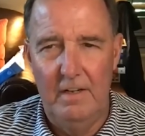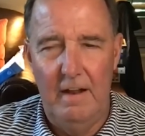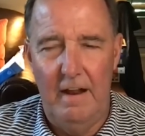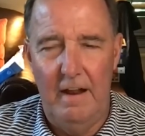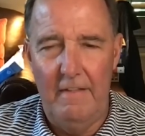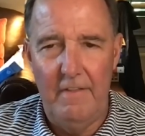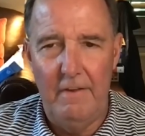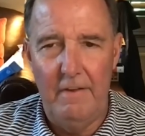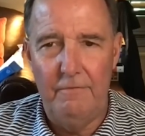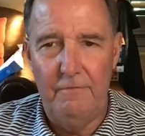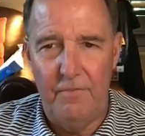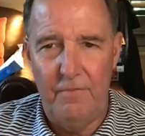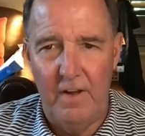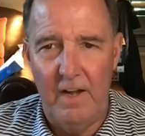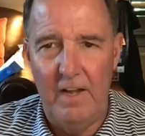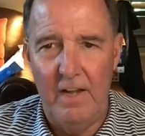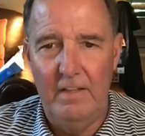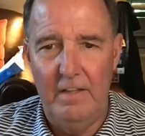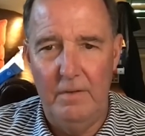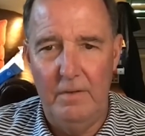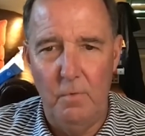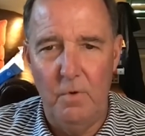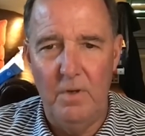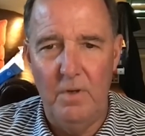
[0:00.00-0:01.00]
And then
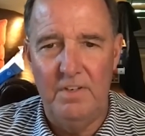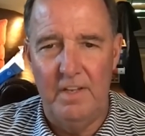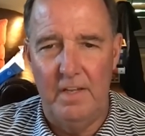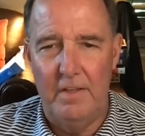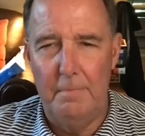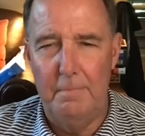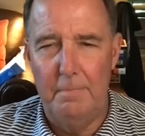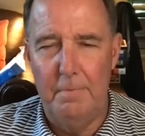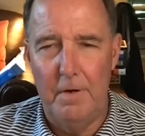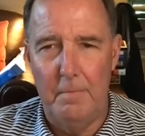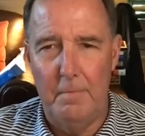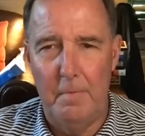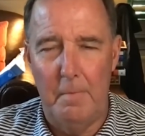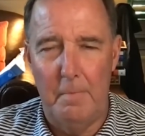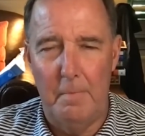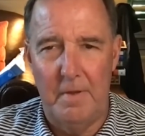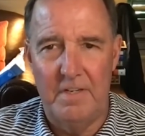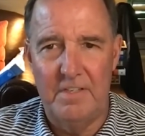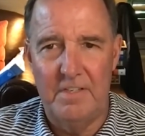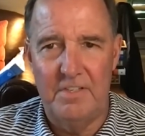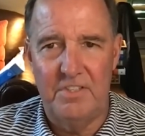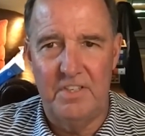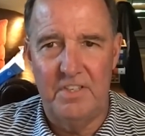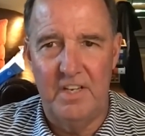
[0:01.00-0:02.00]
finally, one day they put him up on
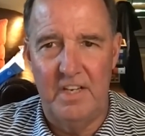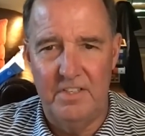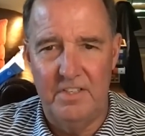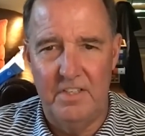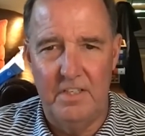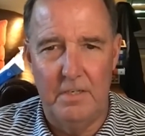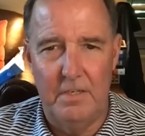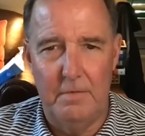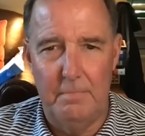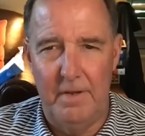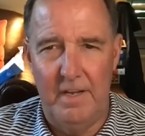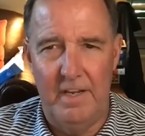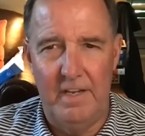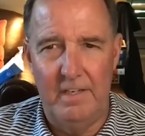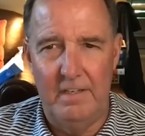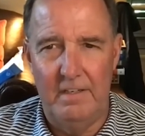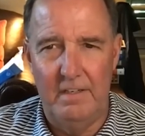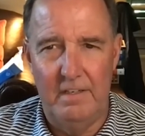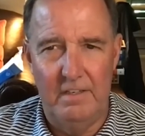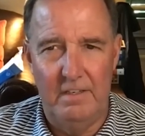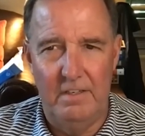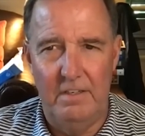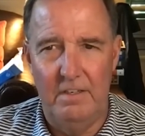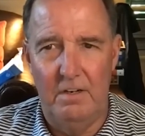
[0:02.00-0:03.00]
a stage in a
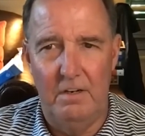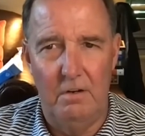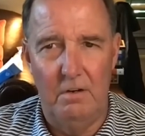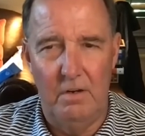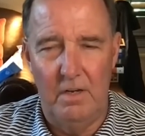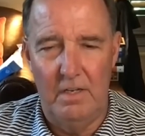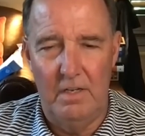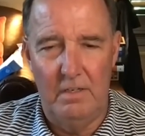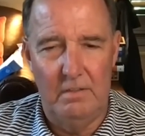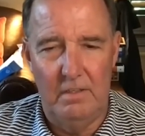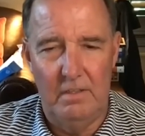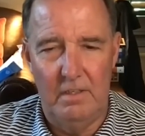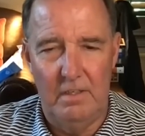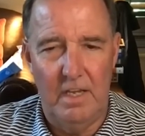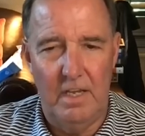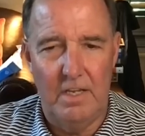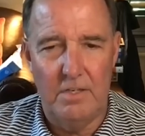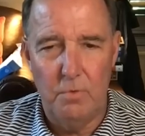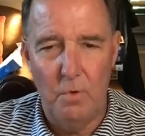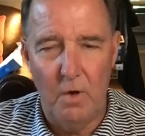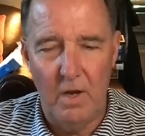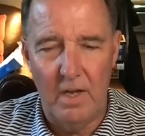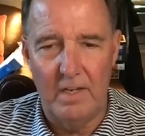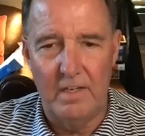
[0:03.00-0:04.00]
debate, and
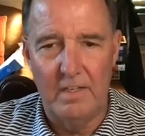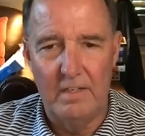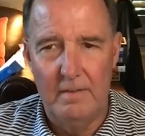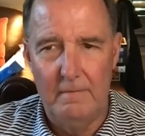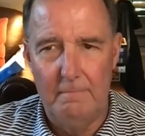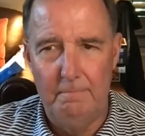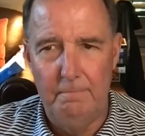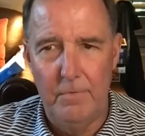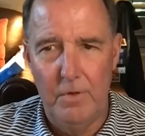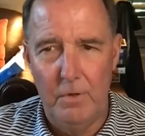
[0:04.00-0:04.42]
guess what?